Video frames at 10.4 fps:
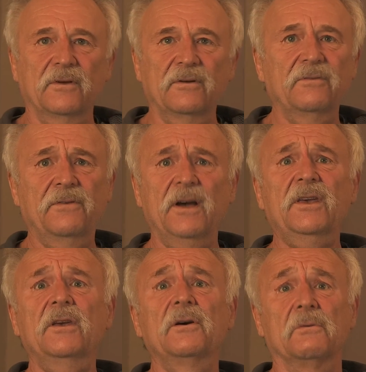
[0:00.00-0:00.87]
Fuck
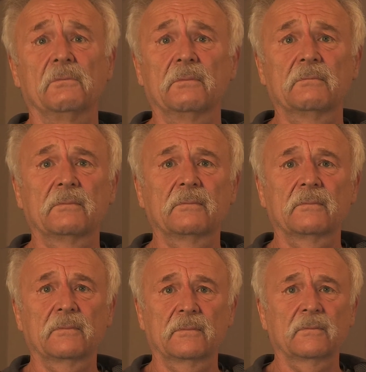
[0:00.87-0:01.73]
you.
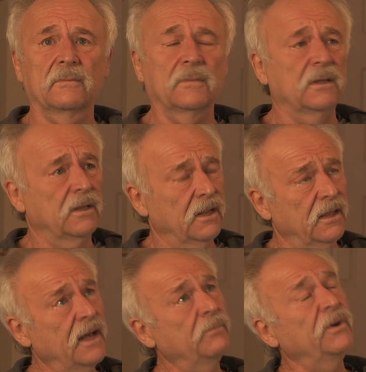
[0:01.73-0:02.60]

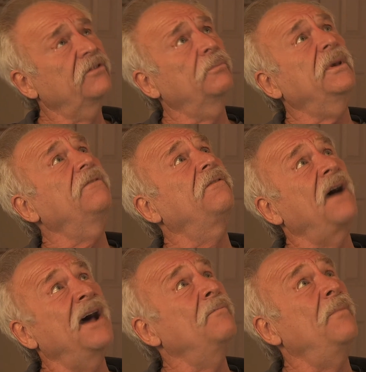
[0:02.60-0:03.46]
That must be
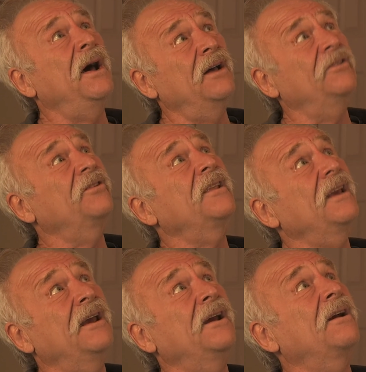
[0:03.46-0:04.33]
5 miles in
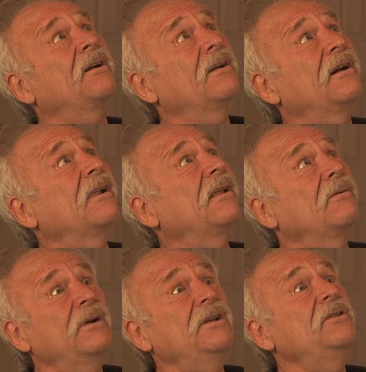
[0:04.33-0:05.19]
the air.
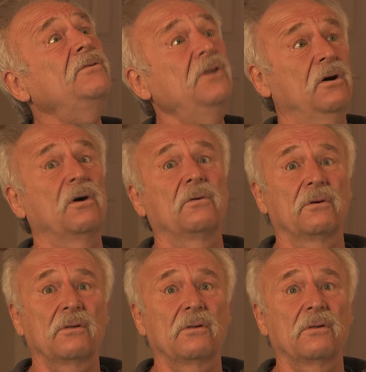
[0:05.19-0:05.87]
What do you know?